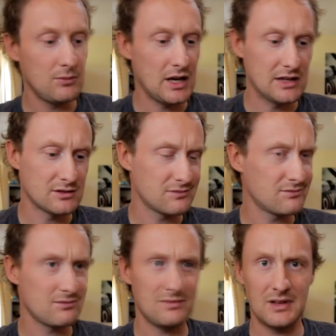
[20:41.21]
is
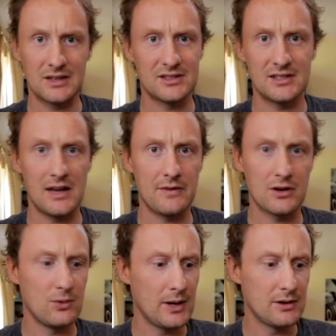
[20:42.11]
like
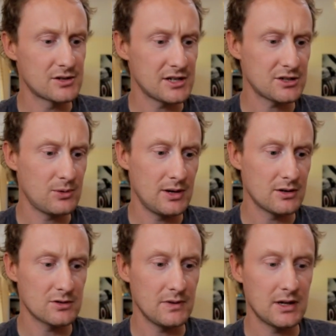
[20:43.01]
£7 or £6
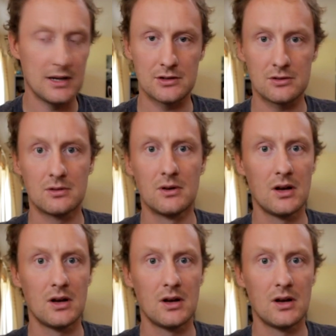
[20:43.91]
or something, and it's